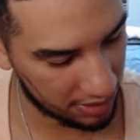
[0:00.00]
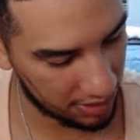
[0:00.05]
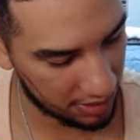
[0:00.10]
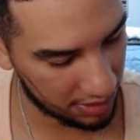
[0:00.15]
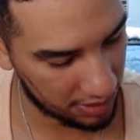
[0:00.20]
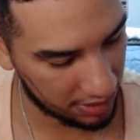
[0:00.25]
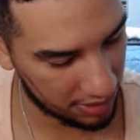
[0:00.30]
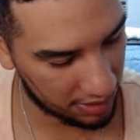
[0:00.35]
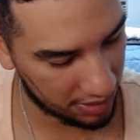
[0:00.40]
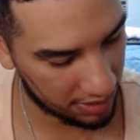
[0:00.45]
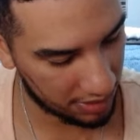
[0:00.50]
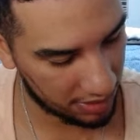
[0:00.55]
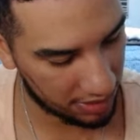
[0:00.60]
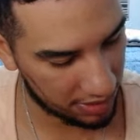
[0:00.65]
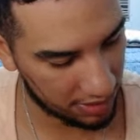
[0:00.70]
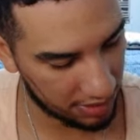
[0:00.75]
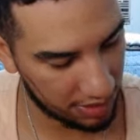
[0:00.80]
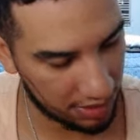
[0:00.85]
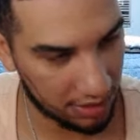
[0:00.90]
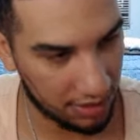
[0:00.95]

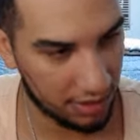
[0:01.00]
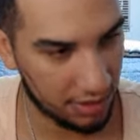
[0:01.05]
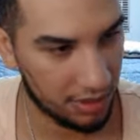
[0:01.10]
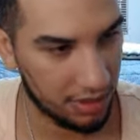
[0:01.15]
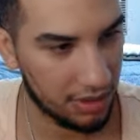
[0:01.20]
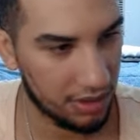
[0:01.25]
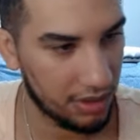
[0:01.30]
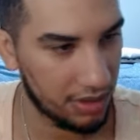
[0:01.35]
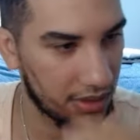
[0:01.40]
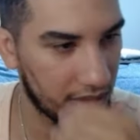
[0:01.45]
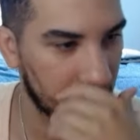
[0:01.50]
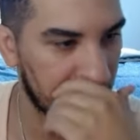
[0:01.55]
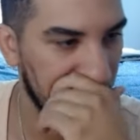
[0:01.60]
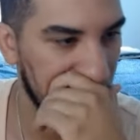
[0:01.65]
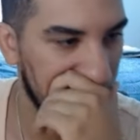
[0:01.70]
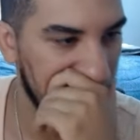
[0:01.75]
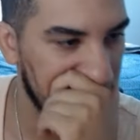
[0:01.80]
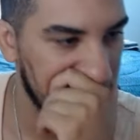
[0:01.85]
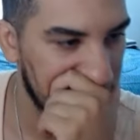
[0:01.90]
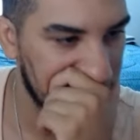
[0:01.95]

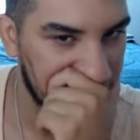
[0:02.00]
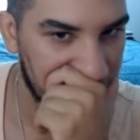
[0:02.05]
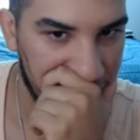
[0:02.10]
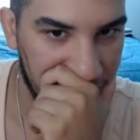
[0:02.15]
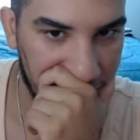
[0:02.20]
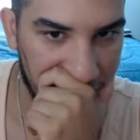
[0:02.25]
(no one is talking)